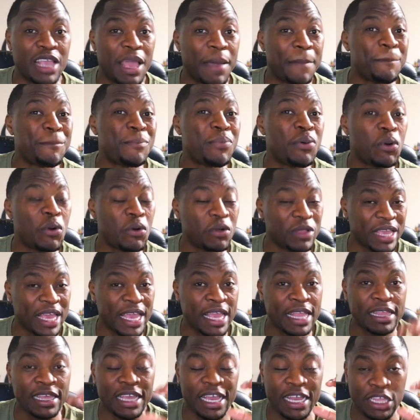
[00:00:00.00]
They put
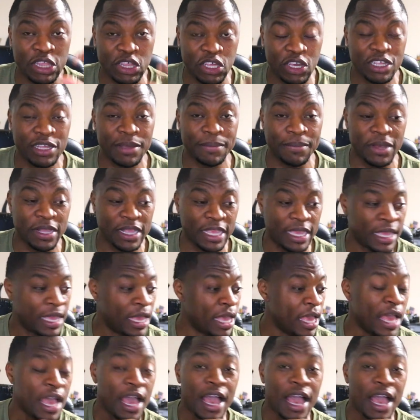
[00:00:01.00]
in a ton of money.